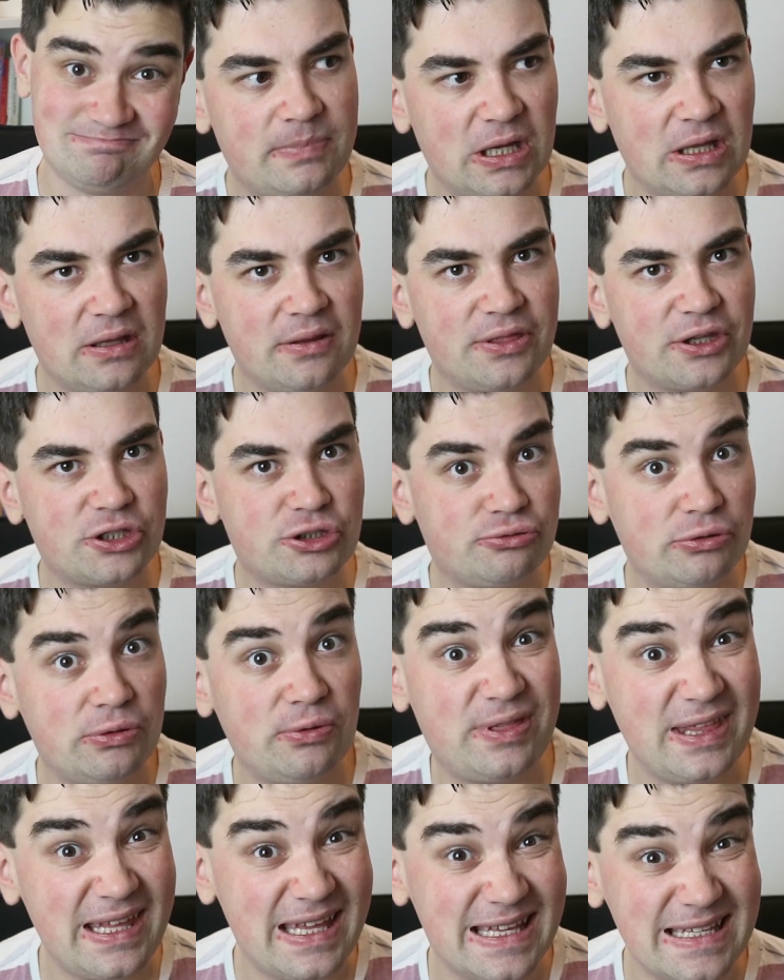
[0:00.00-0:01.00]
But the
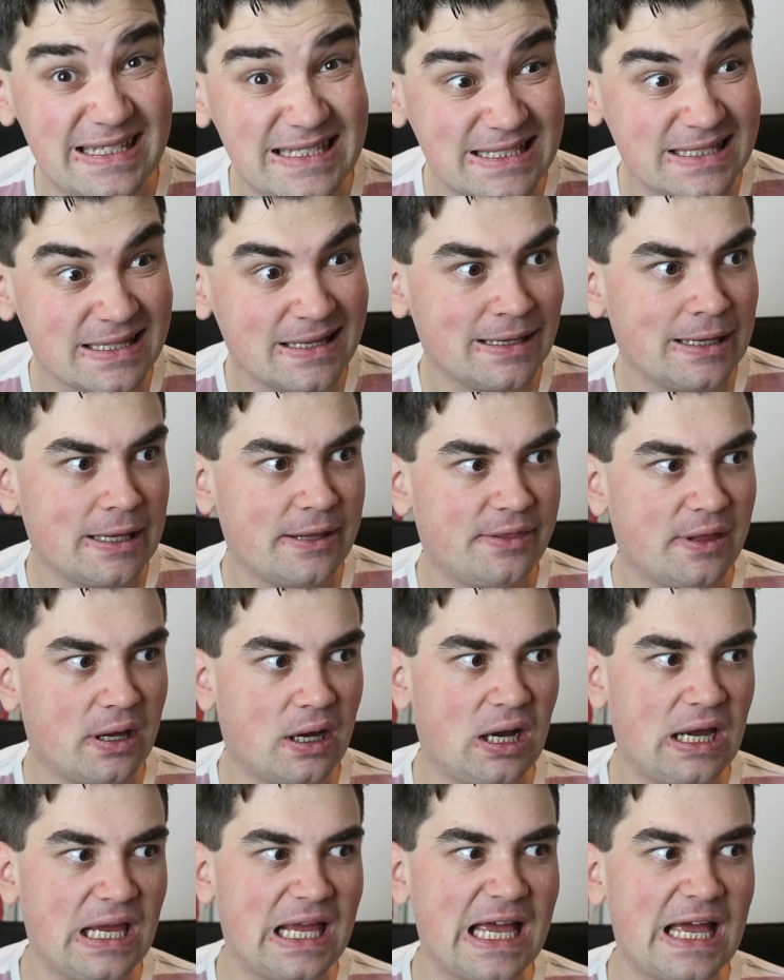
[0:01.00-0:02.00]
truth is that I